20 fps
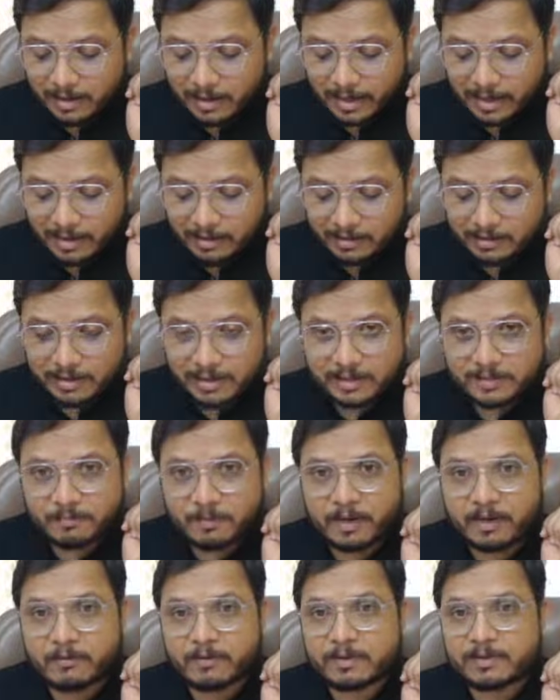And this
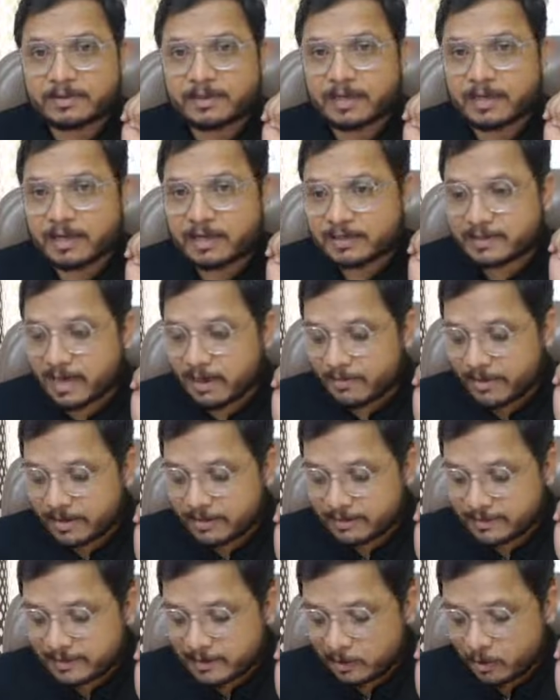frequency is having
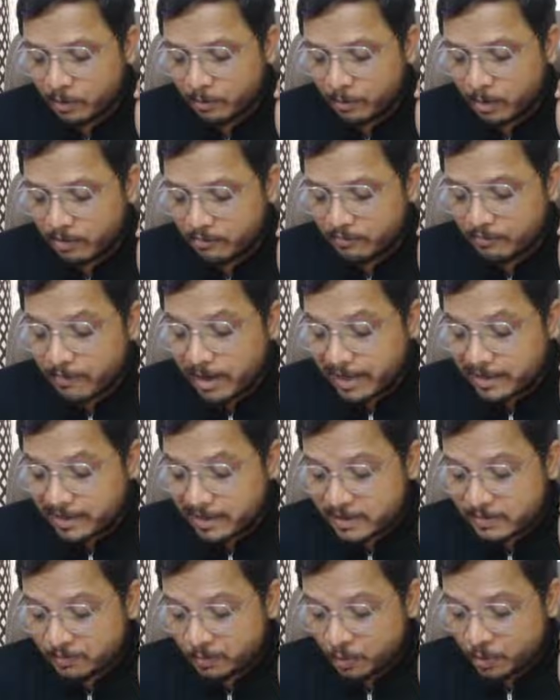slope of
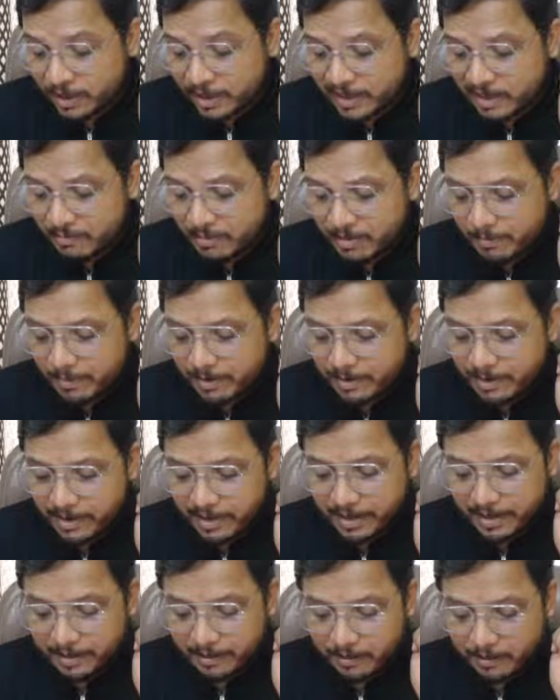minus 40 dB per
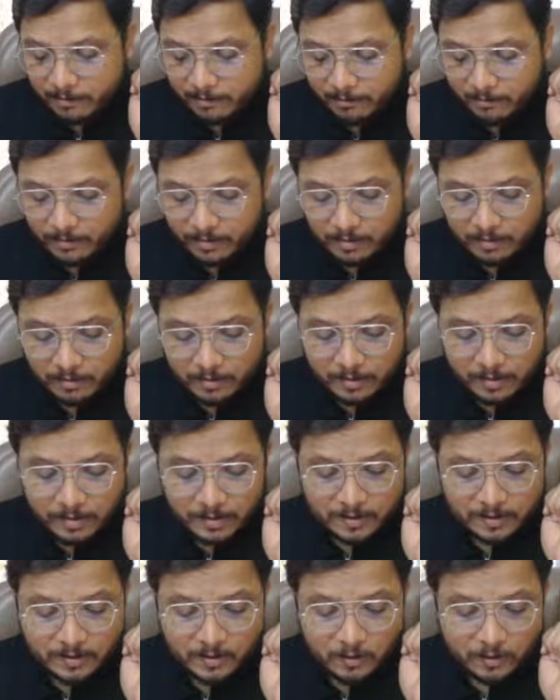decade.
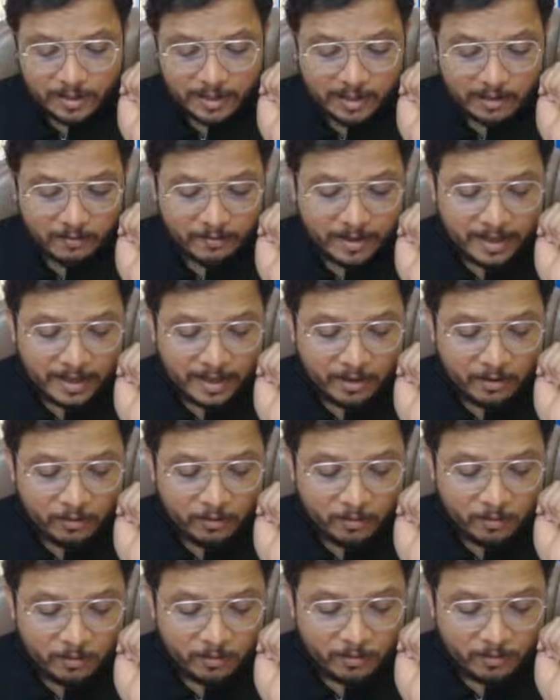So here we
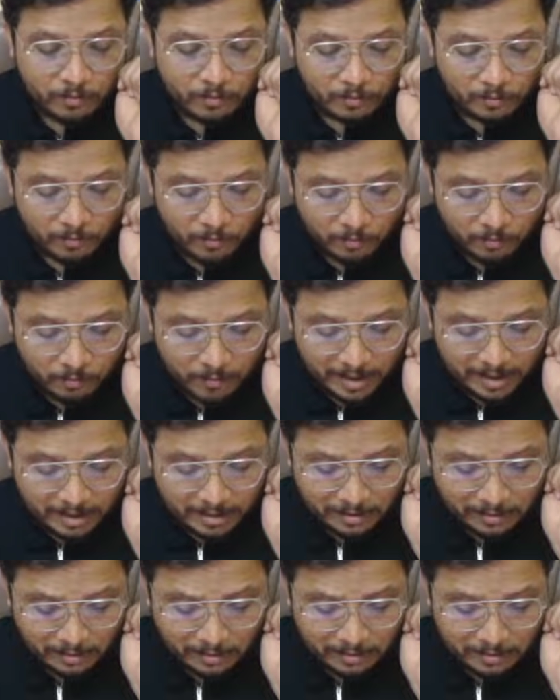have
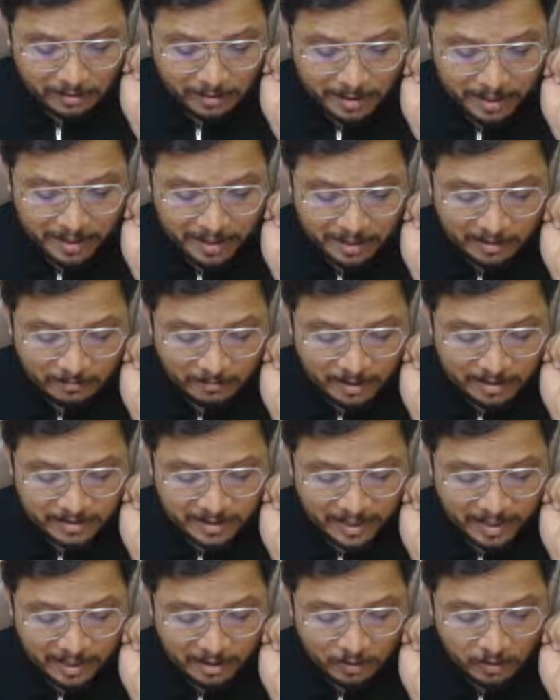1 radian per
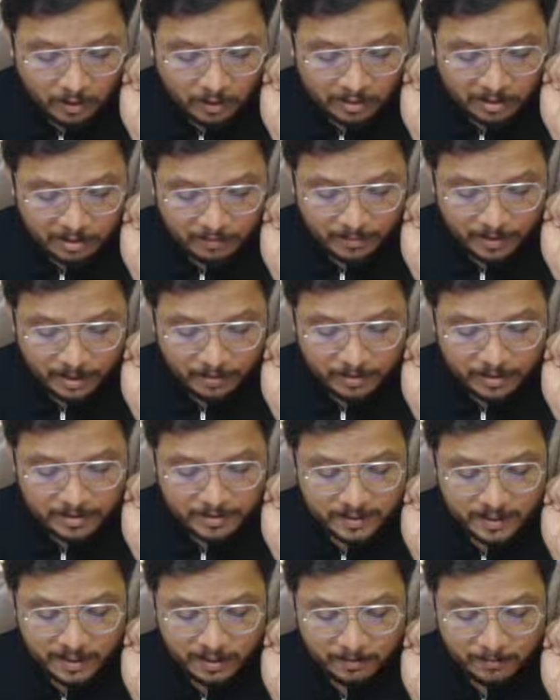second corner
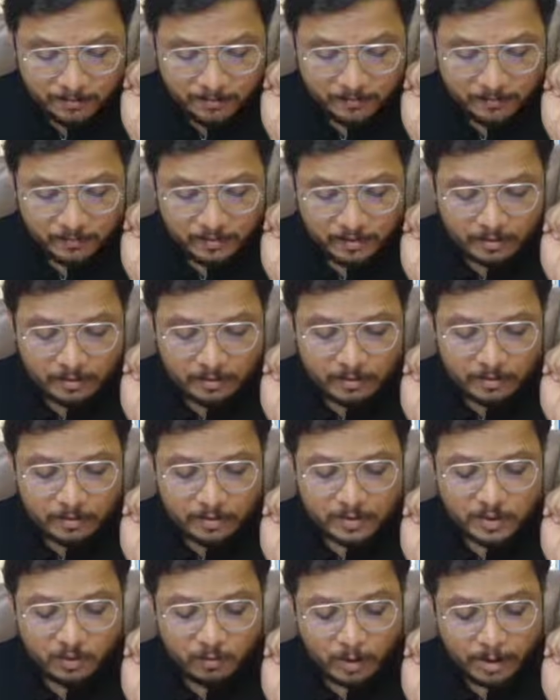frequency.
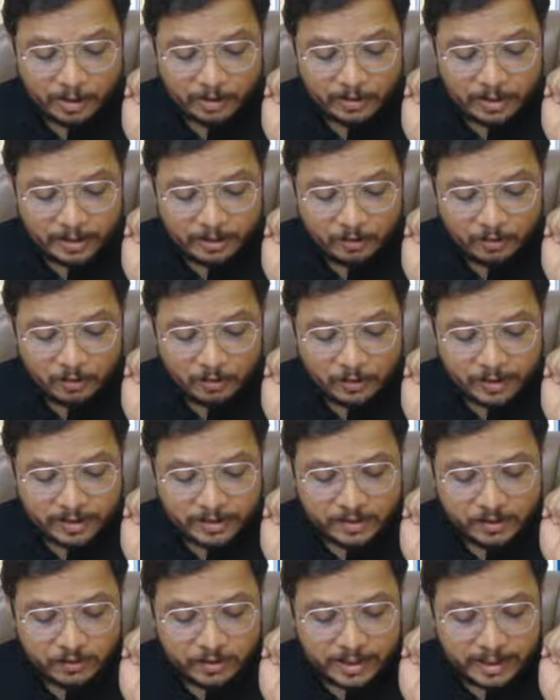So what you need to do
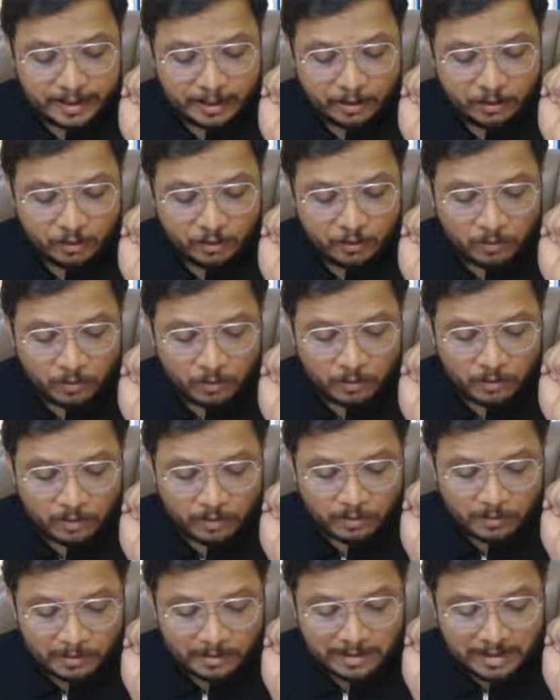is you need to
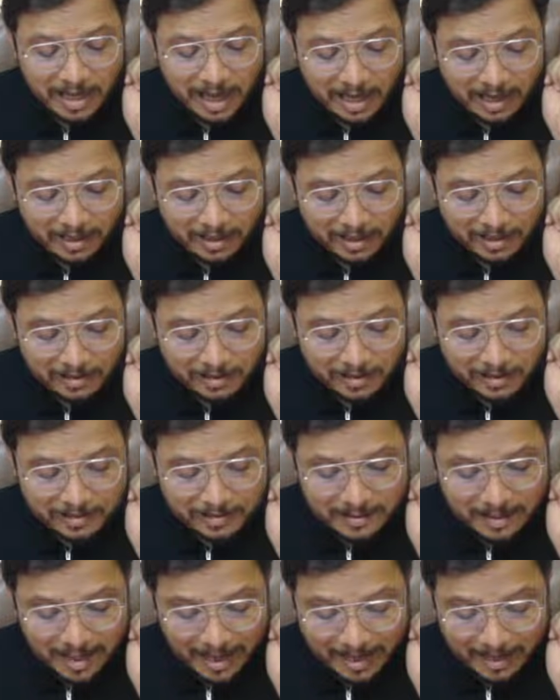darken this
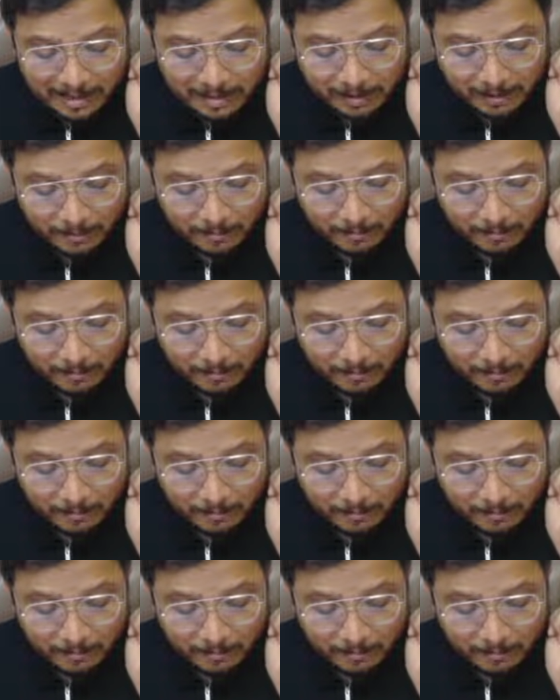line.